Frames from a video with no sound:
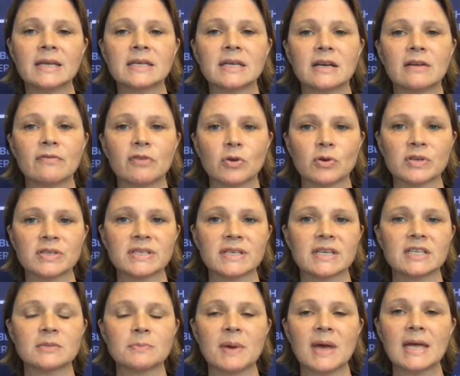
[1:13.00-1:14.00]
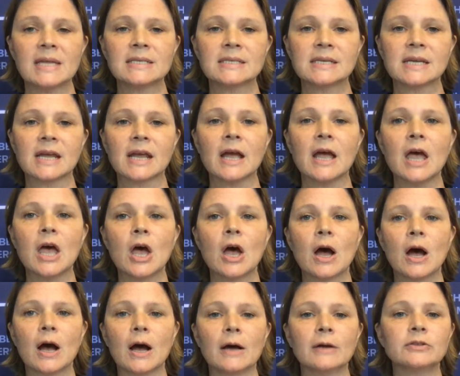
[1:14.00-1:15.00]
and if yours says pending,
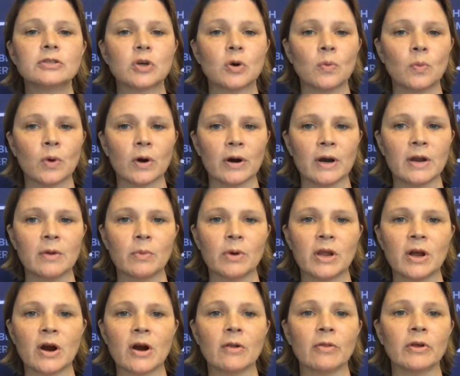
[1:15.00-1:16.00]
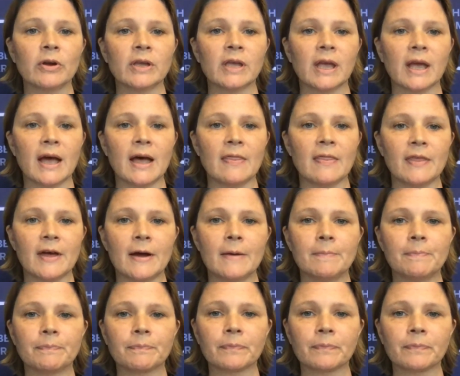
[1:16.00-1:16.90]
uh, don't worry, we are looking at them.